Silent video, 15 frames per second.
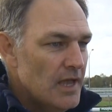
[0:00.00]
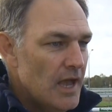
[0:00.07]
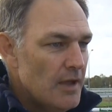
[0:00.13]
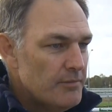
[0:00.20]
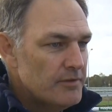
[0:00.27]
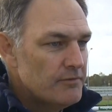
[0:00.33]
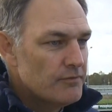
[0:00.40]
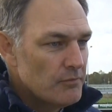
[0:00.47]

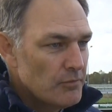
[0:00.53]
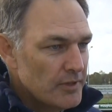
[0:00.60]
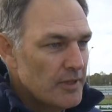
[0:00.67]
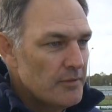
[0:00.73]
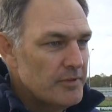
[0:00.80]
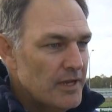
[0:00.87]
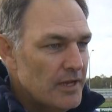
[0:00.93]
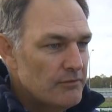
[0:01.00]
happy from what
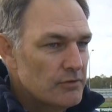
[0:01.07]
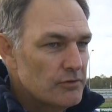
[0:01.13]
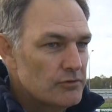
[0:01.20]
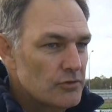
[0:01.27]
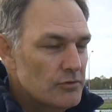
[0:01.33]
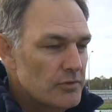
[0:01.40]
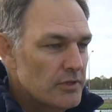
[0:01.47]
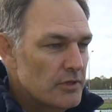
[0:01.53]
they've been able to
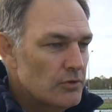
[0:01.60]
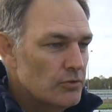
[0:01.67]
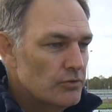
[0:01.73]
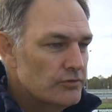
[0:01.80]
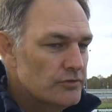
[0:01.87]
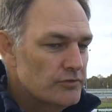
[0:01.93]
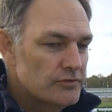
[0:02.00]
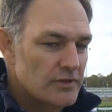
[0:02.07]
do with their
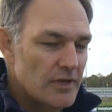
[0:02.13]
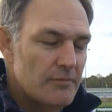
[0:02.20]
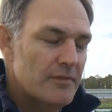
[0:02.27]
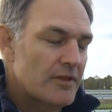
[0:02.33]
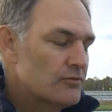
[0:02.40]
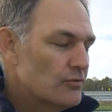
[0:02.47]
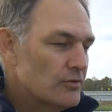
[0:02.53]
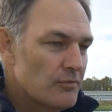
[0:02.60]
horses,
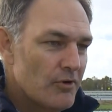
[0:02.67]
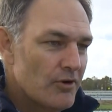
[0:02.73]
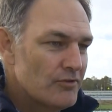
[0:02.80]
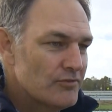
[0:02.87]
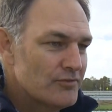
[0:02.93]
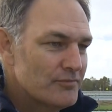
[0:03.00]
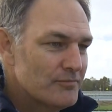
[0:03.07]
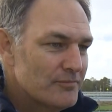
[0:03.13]
that's all that
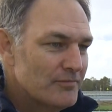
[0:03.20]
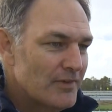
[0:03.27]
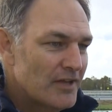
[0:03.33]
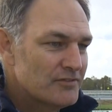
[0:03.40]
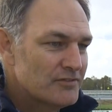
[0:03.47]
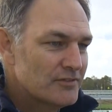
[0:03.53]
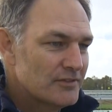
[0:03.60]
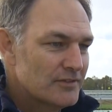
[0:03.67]
worries us.